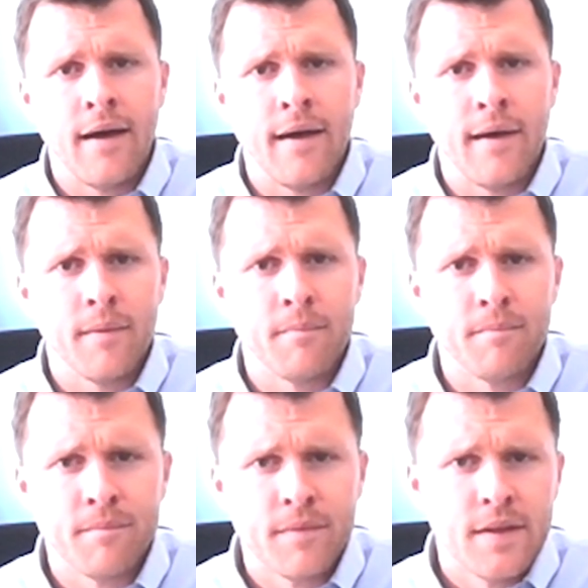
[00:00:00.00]

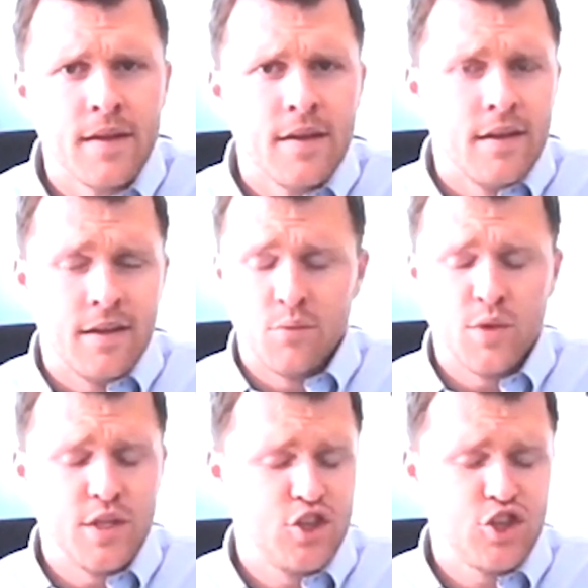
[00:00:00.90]
on.
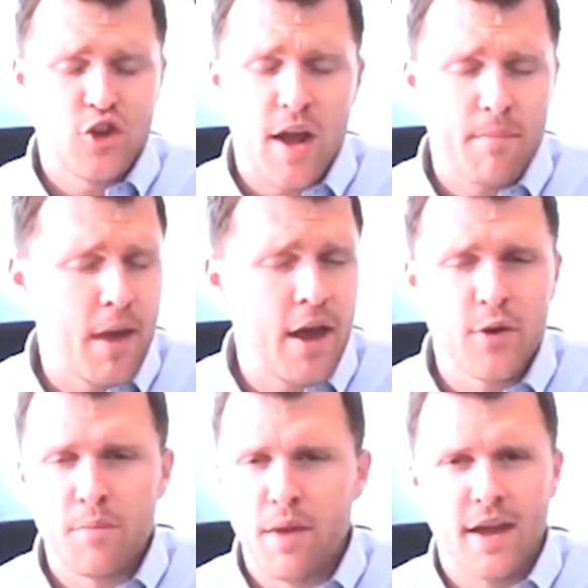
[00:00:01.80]
And we strap
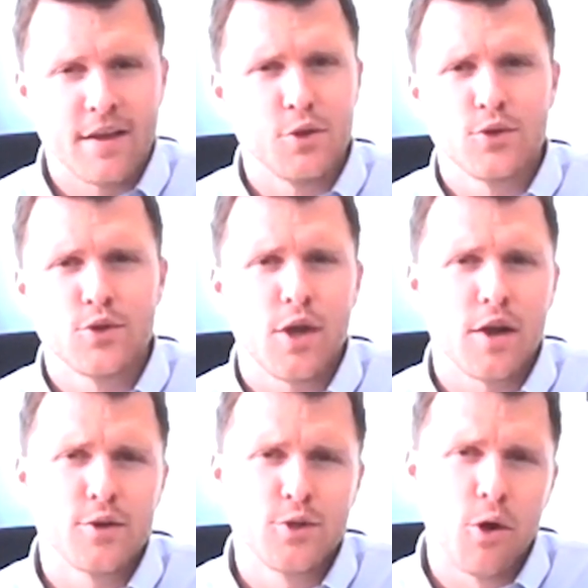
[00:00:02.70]
battery packs so those
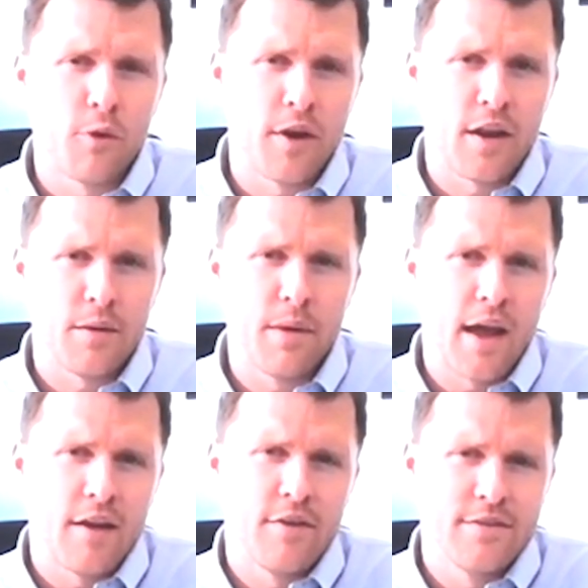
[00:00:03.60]
suckers don't run out of
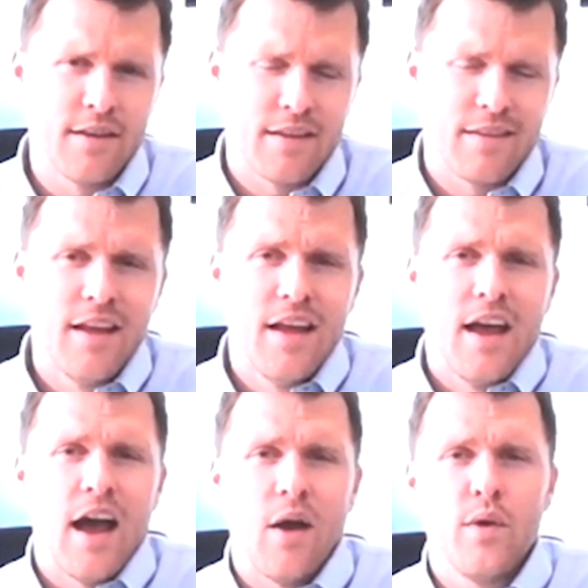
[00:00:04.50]
batteries.
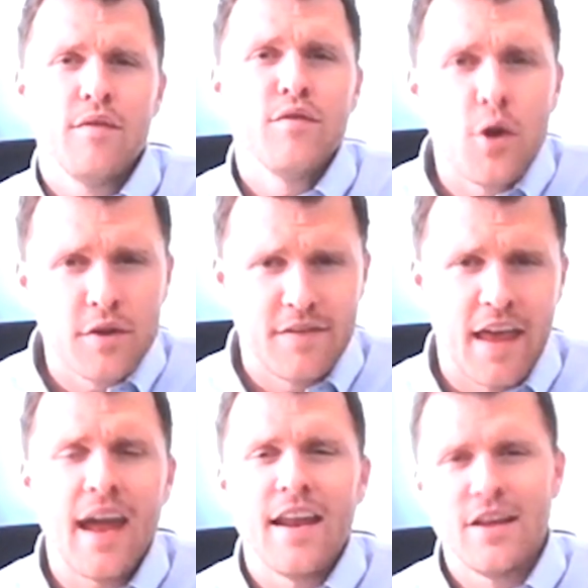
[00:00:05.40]
We've
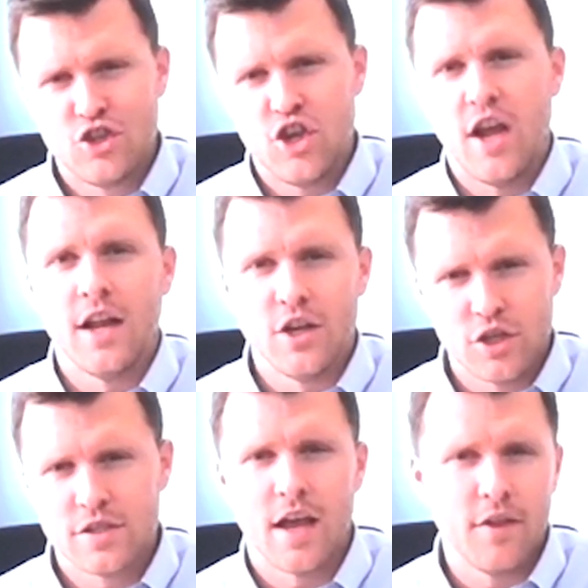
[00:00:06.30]
noticed that has
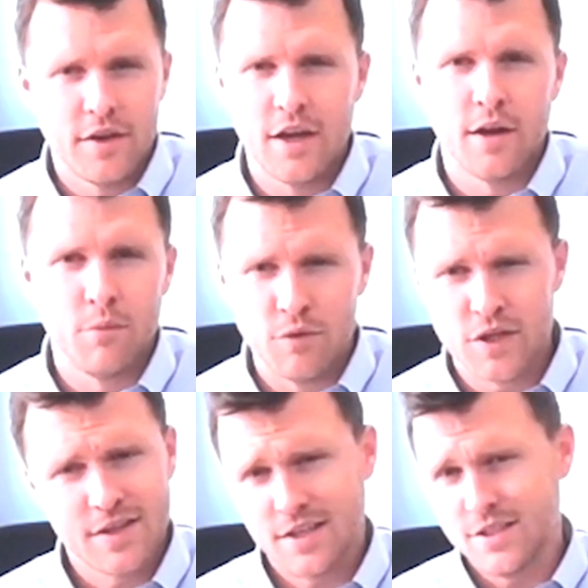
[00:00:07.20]
changed just how the deer
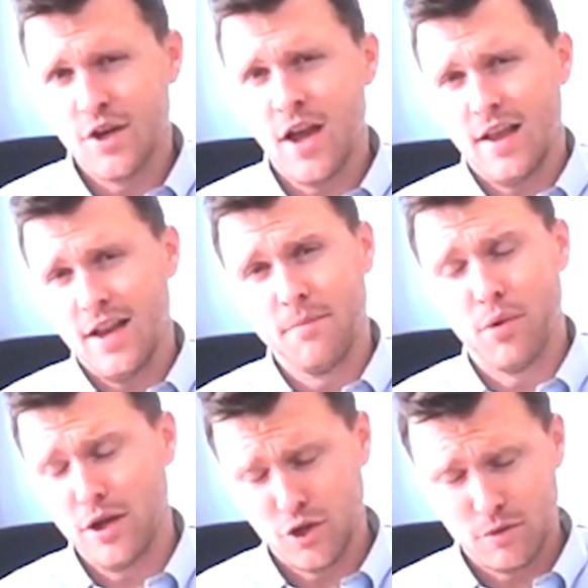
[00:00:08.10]
move, just because they're not
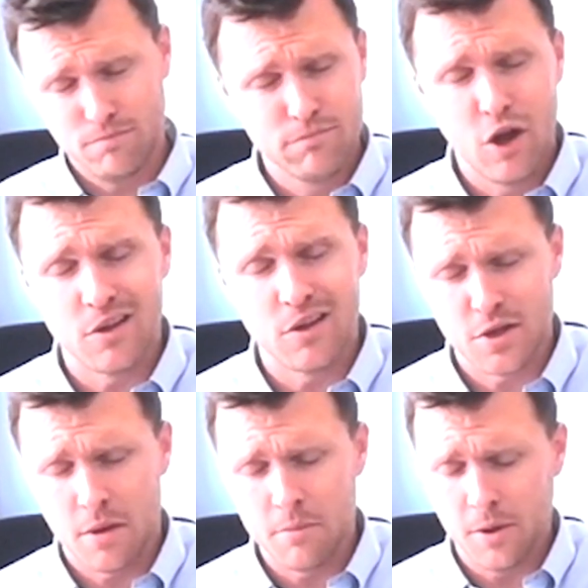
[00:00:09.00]
getting pressure
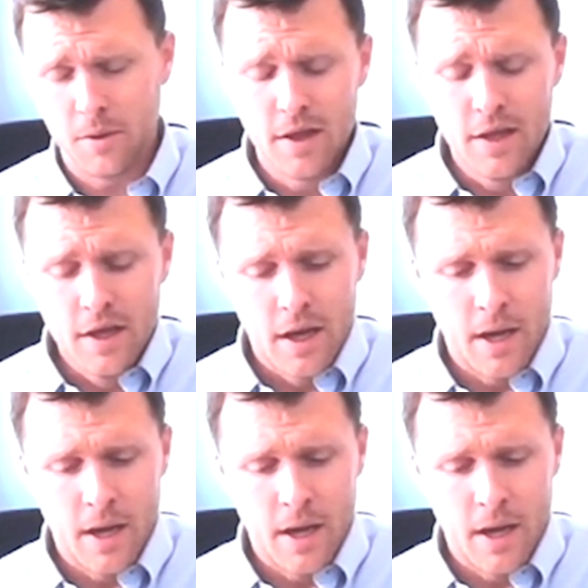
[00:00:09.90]
all summer.